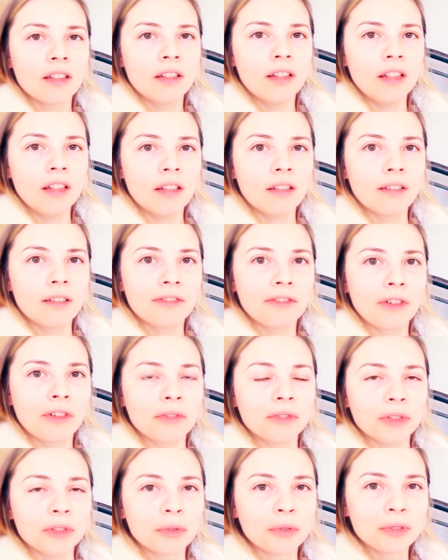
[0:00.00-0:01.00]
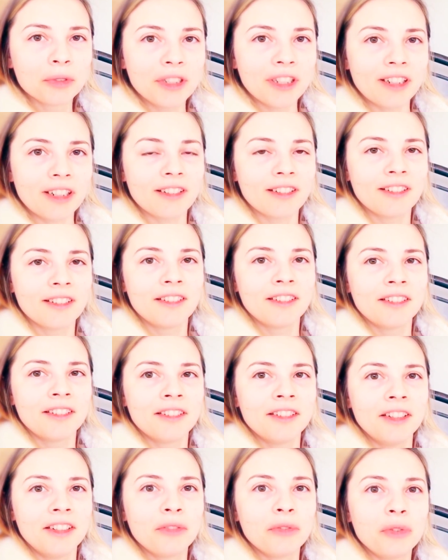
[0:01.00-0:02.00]
not inside, not to the
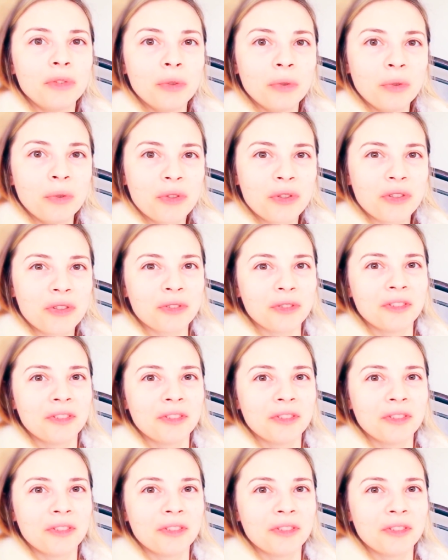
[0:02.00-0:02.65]
soul,